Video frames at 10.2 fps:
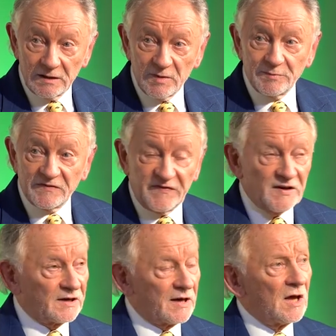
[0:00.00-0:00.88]
Remember the
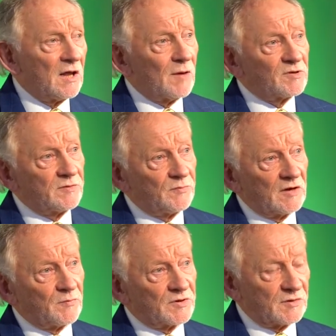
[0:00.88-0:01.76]
Field yes, Day? Yes, yes. That was, the,
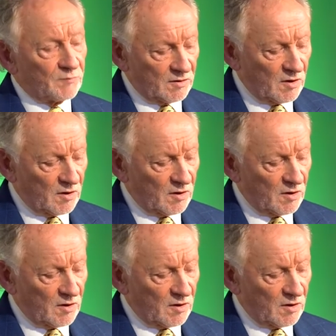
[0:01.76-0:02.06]
that was the, the,